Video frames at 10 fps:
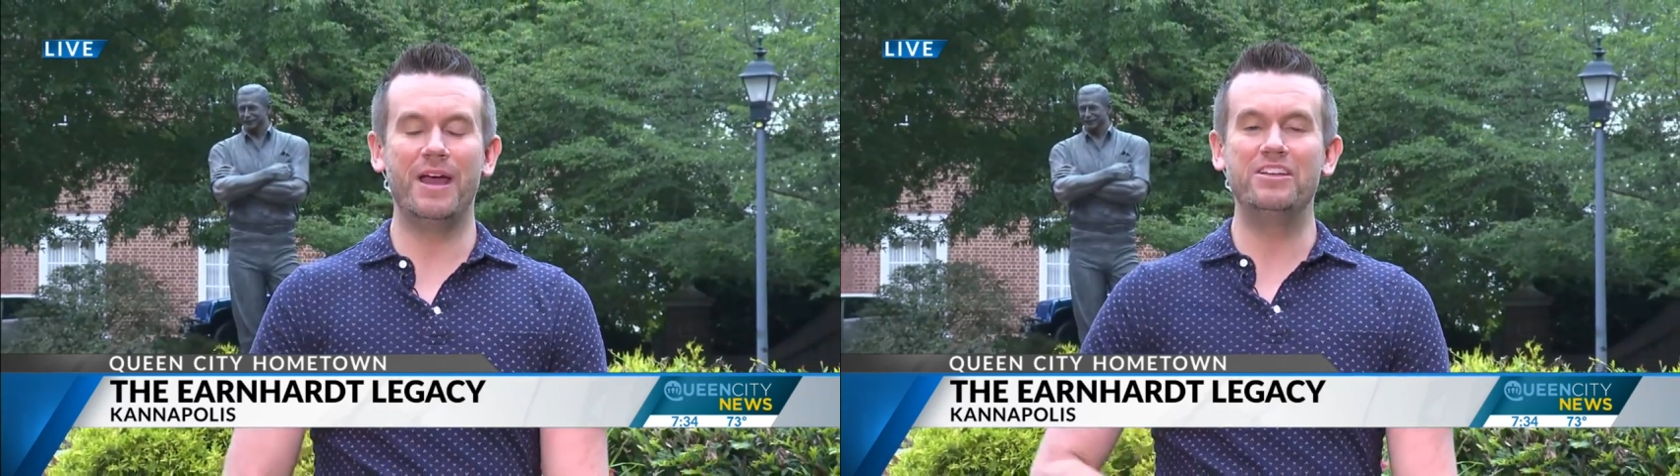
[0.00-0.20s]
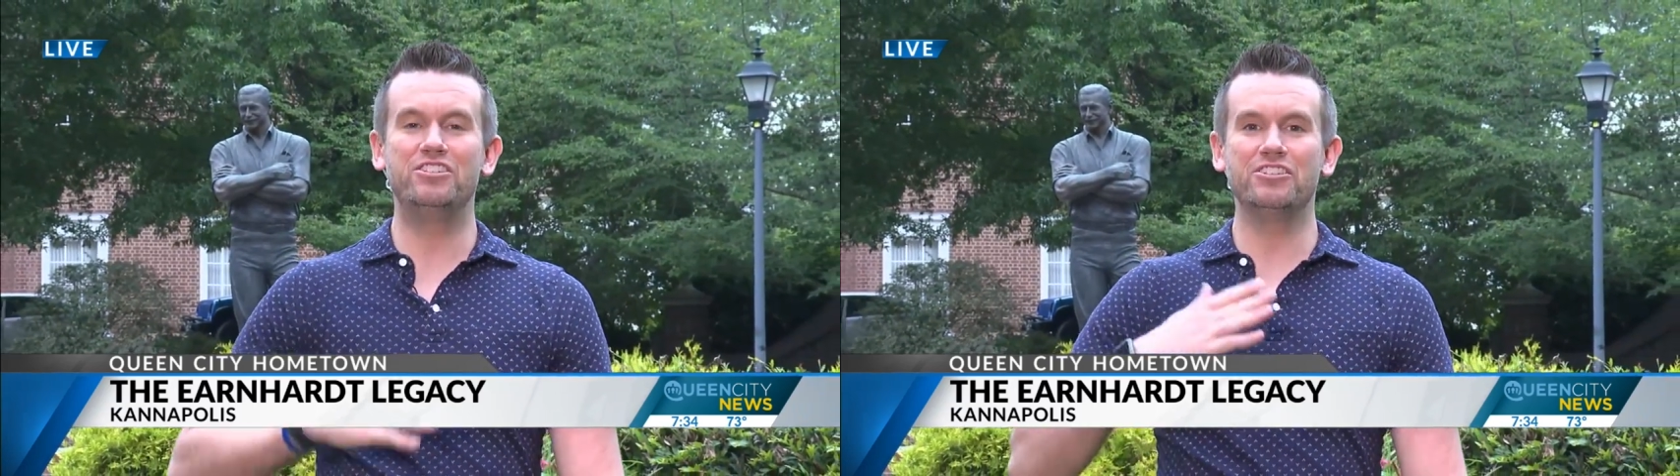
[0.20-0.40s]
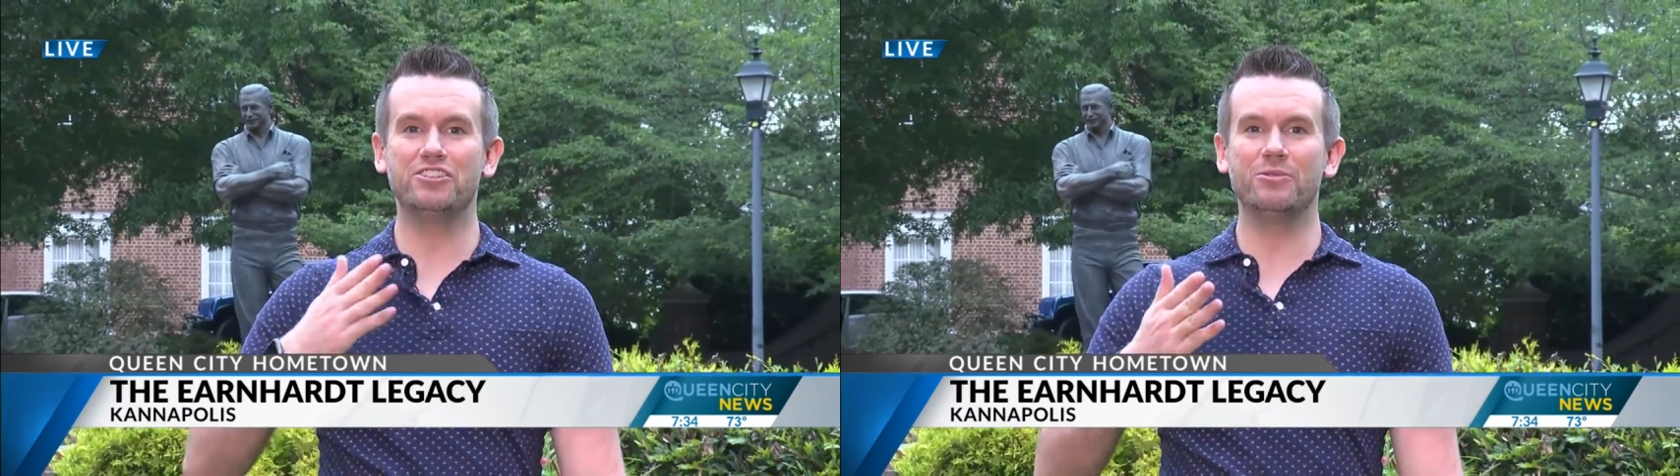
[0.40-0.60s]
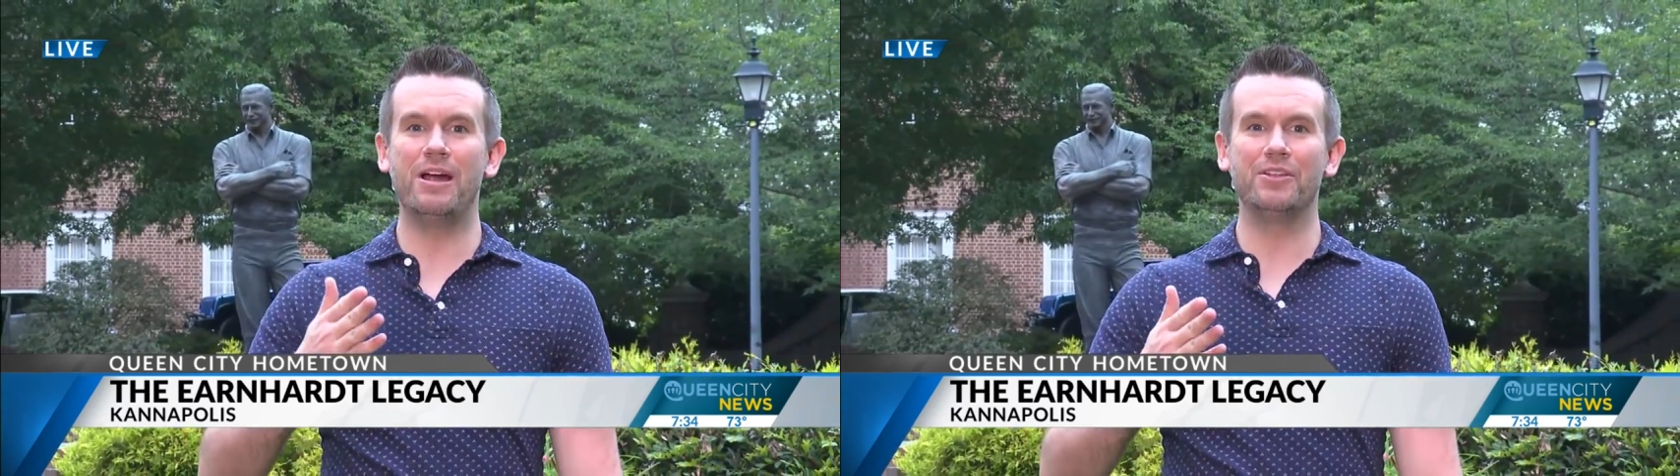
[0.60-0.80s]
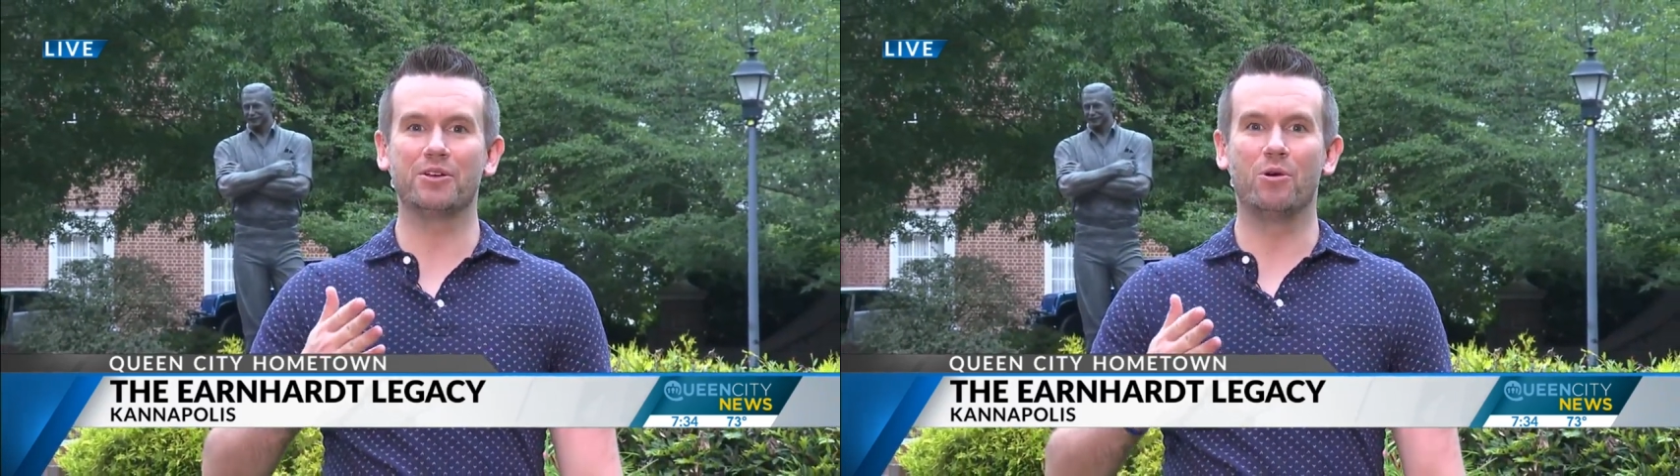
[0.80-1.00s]
And just
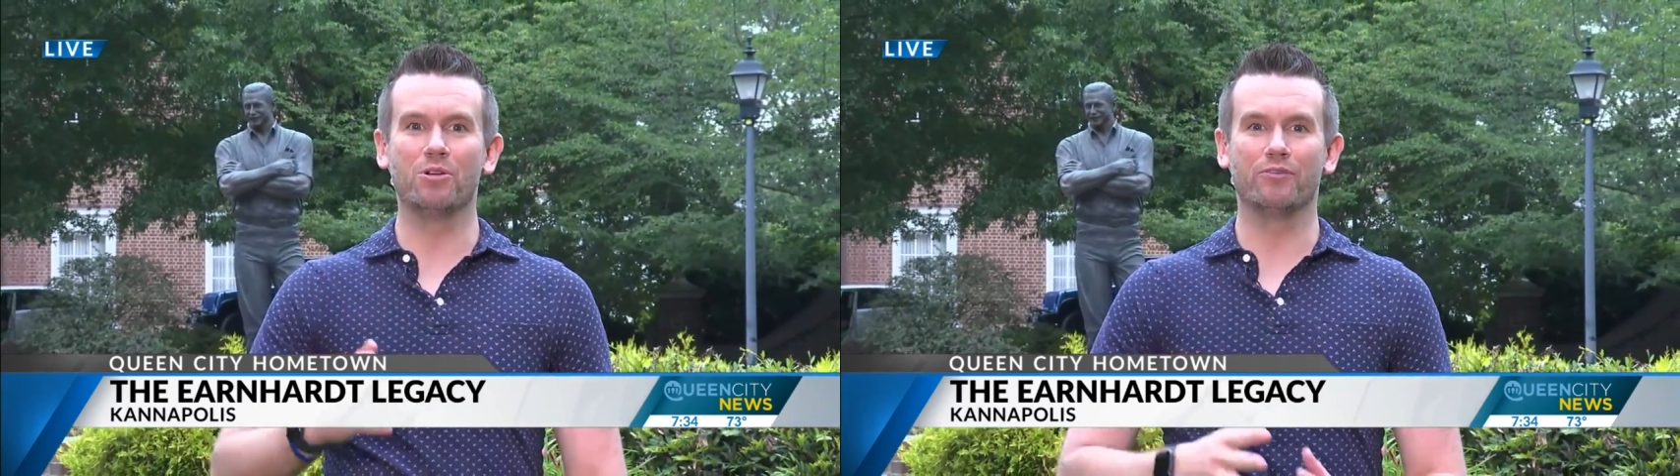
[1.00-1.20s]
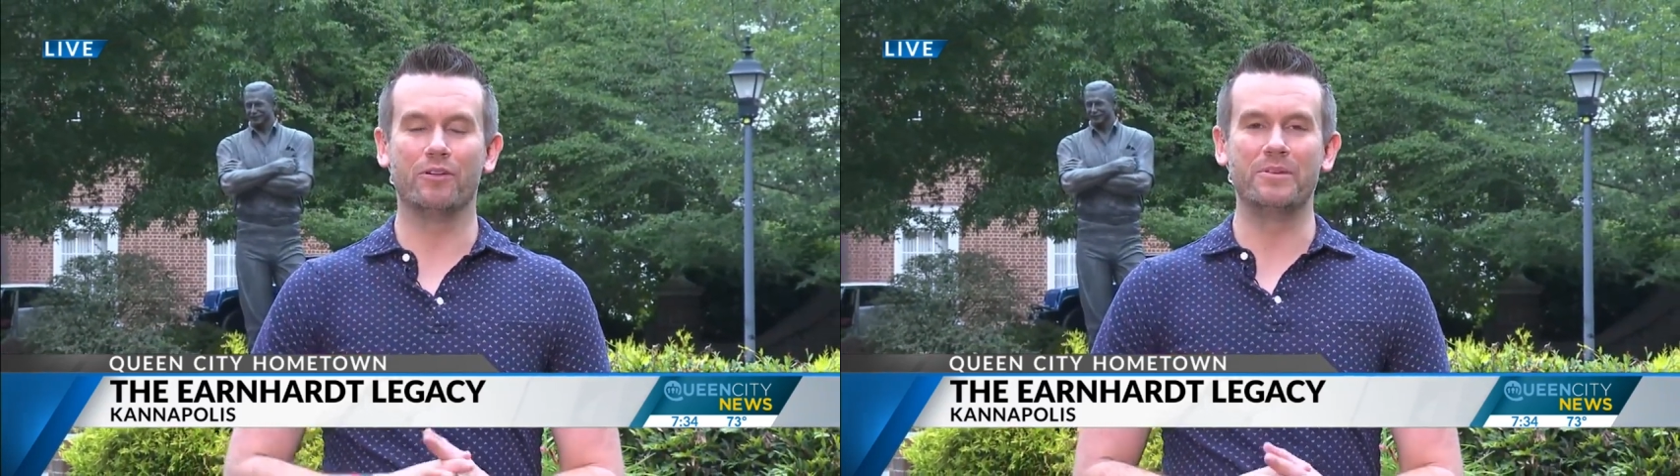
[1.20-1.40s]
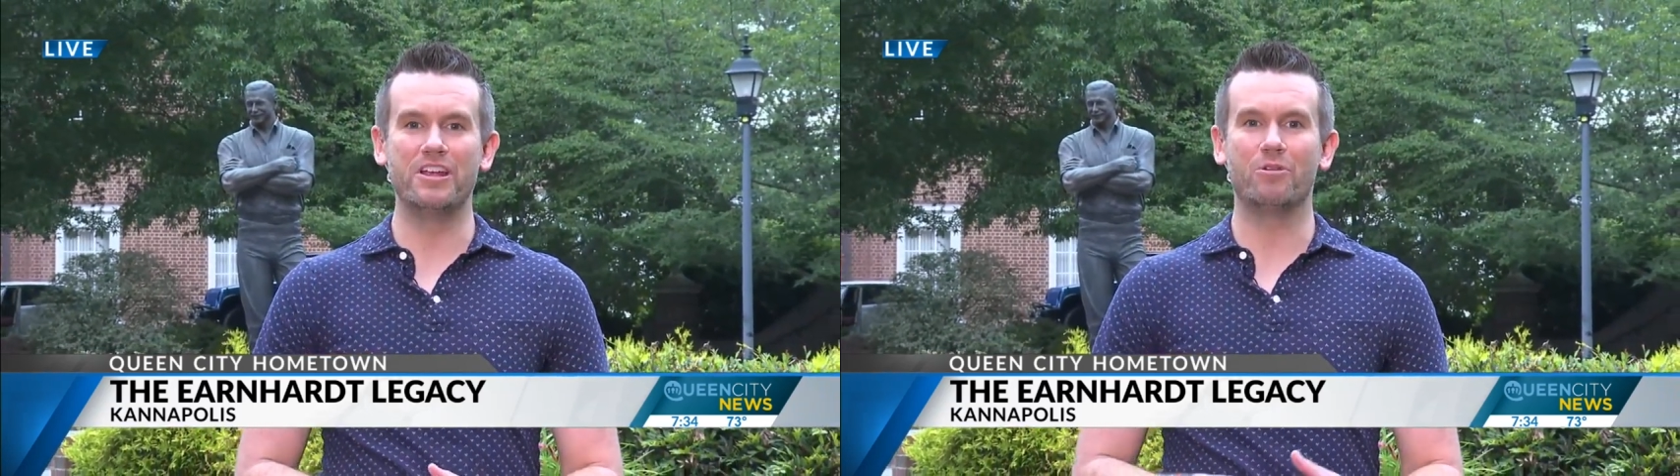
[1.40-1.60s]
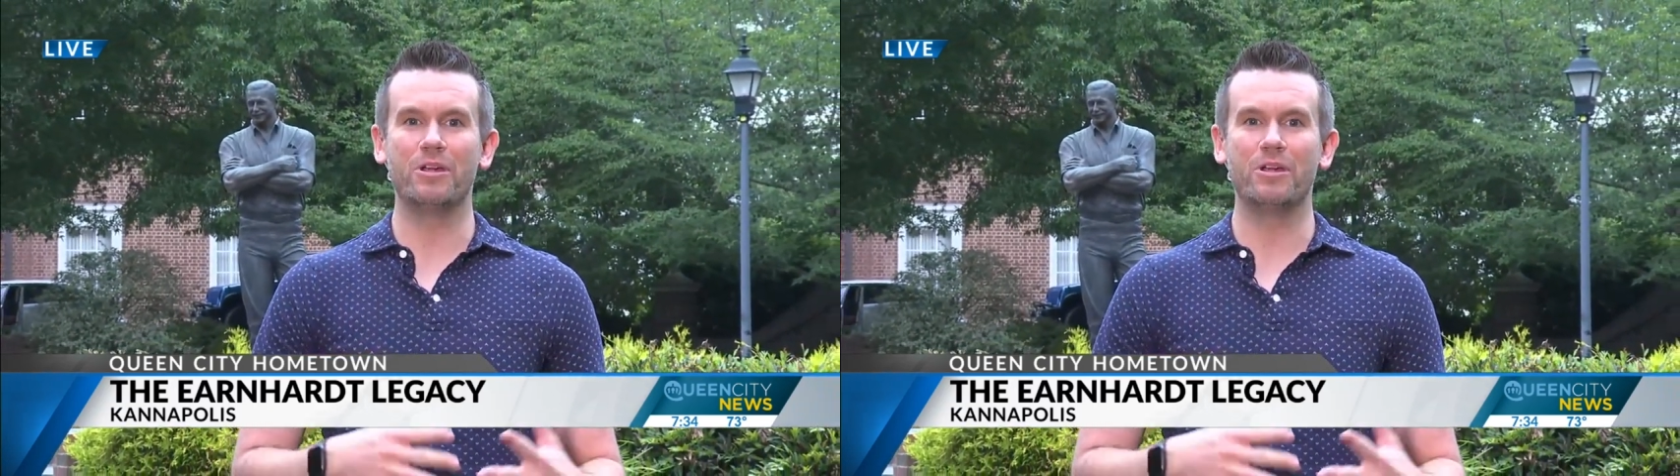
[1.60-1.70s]
around the corner from here,